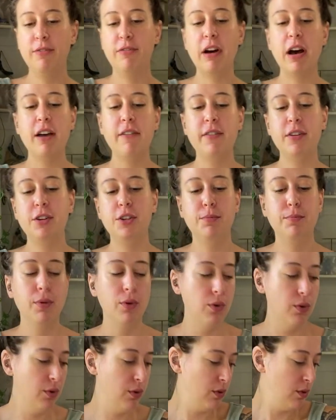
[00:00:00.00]
5-inch
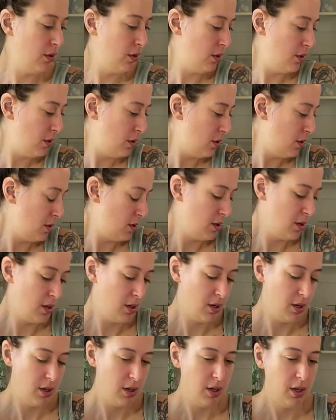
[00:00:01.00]
bowl.
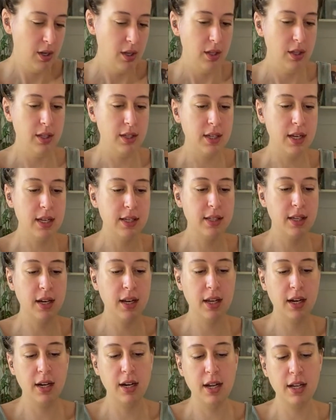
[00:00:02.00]
This guy's gonna
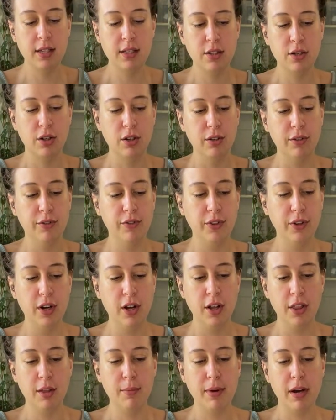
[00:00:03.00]
get a nice 12 foot
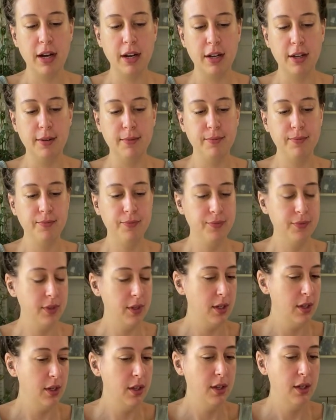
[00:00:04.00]
on the bottom.
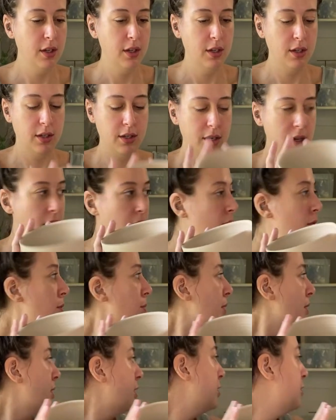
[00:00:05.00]
So what we're gonna